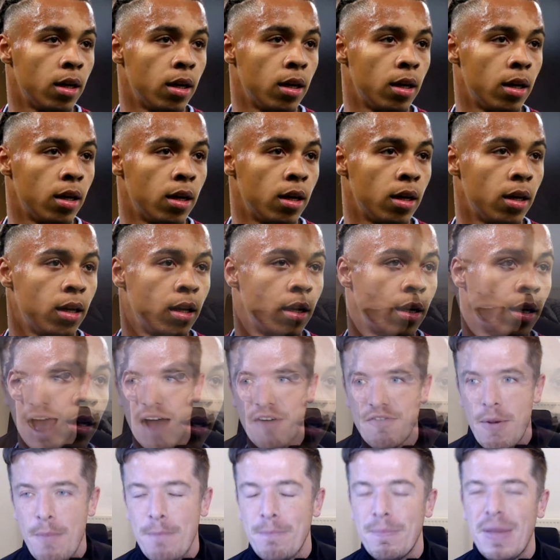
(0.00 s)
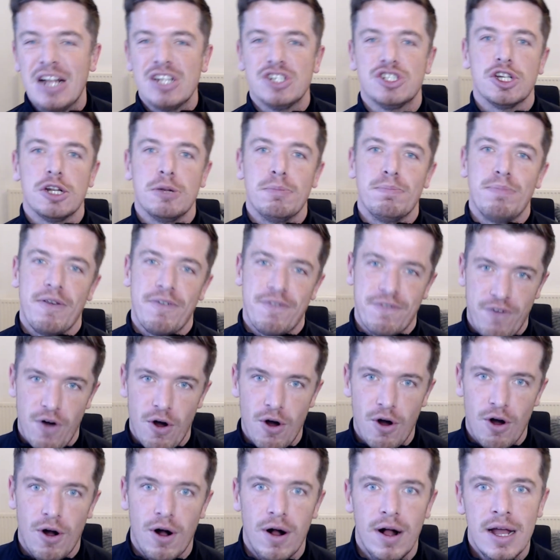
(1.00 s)
that I have mentioned
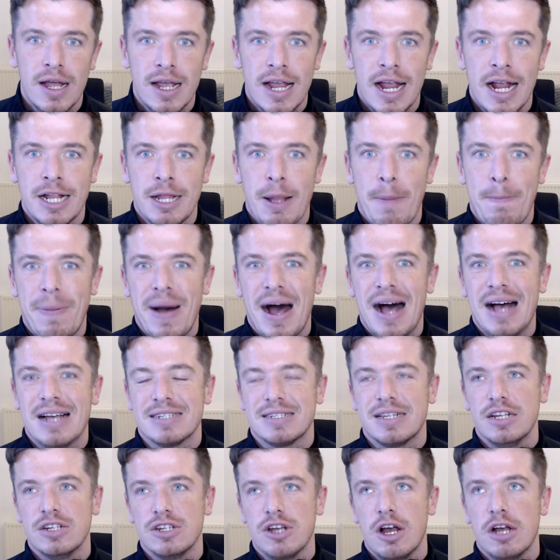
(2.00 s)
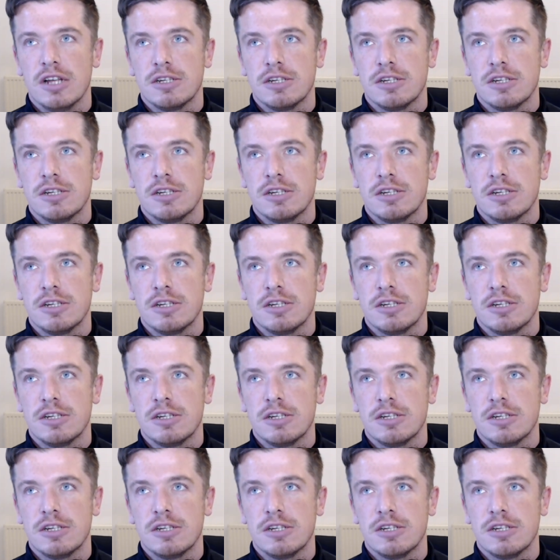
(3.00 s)
before in the past